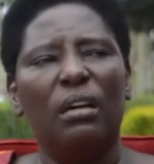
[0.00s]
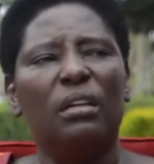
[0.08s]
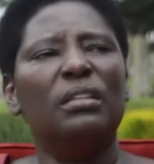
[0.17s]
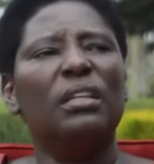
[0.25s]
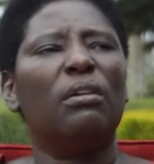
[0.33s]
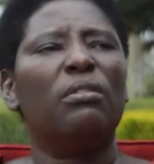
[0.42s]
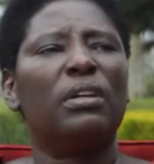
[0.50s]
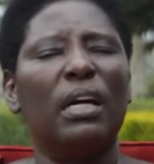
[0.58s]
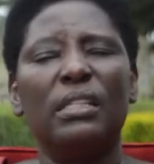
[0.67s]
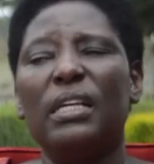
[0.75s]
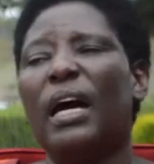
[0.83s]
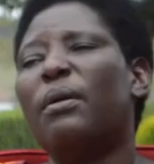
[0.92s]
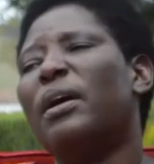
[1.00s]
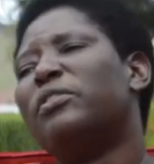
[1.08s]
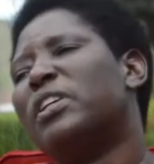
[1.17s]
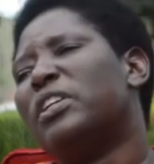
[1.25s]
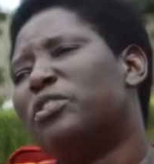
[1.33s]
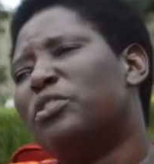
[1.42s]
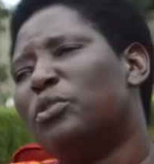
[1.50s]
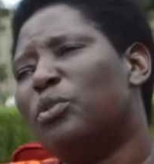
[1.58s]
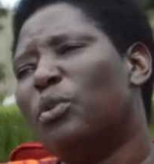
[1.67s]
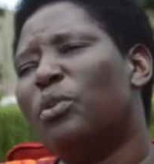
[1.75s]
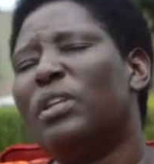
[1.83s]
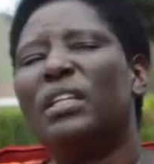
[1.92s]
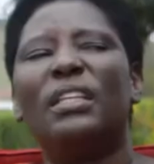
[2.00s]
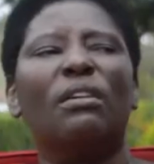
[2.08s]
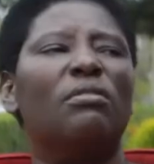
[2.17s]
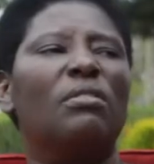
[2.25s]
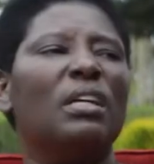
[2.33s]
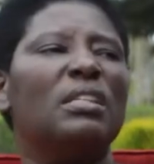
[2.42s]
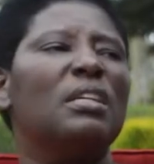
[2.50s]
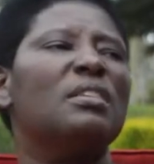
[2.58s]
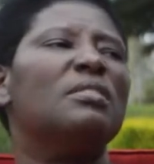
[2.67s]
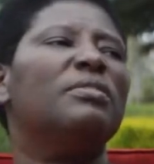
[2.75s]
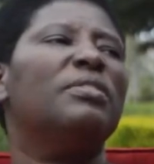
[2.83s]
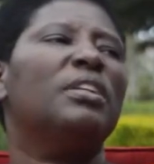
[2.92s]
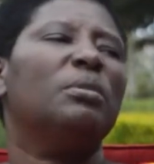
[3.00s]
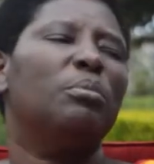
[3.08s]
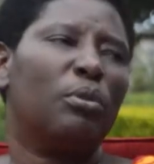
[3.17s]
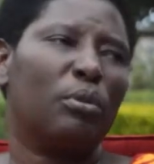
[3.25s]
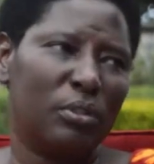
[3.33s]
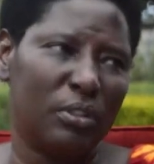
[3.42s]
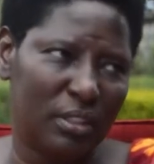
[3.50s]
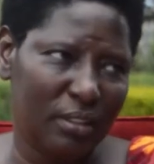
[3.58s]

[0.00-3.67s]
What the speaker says: In agriculture, I want to let you know that agriculture is very broad.